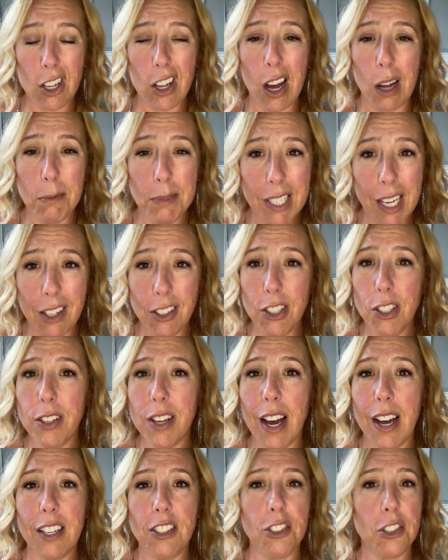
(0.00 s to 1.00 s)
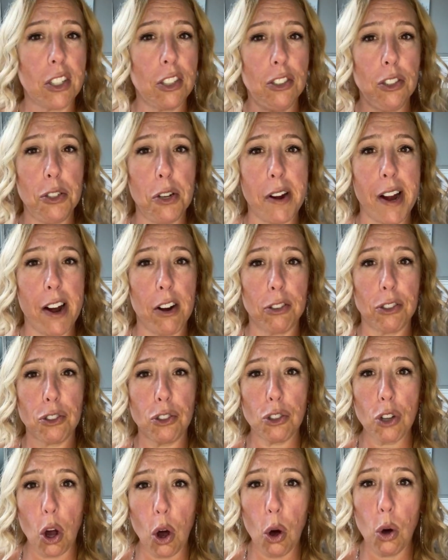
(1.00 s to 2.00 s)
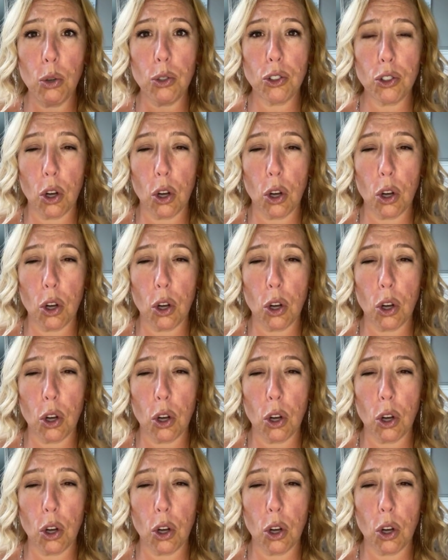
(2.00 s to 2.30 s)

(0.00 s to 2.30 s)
I'm telling you guys, you could do your hair so